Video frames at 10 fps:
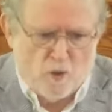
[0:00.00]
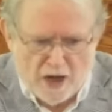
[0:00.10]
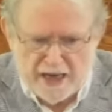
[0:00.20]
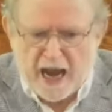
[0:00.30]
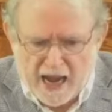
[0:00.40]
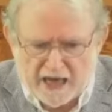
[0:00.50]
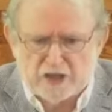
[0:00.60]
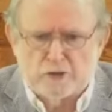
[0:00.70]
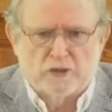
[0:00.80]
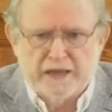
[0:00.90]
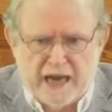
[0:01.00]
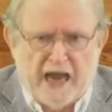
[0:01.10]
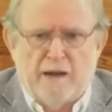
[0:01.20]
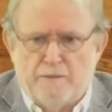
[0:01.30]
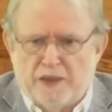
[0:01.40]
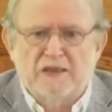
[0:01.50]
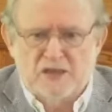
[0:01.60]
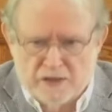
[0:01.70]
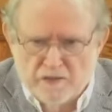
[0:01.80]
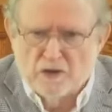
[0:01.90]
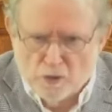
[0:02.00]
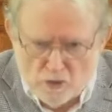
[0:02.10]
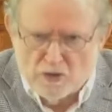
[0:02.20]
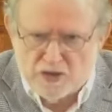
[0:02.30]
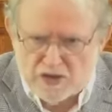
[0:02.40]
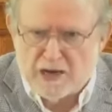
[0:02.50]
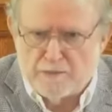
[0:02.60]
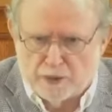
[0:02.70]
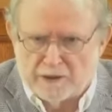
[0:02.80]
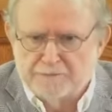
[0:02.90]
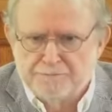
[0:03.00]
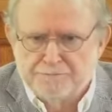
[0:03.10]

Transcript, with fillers: what actually happens in the Lord's Supper,